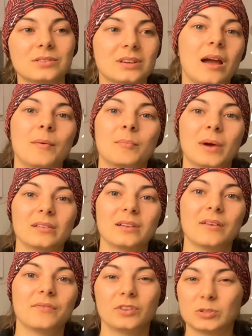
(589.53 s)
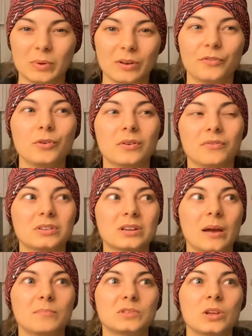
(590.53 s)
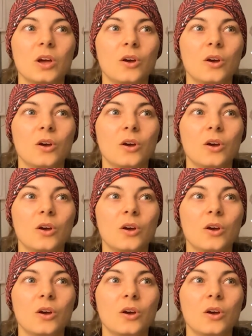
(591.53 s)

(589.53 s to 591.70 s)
time in my life, and there's been a few different times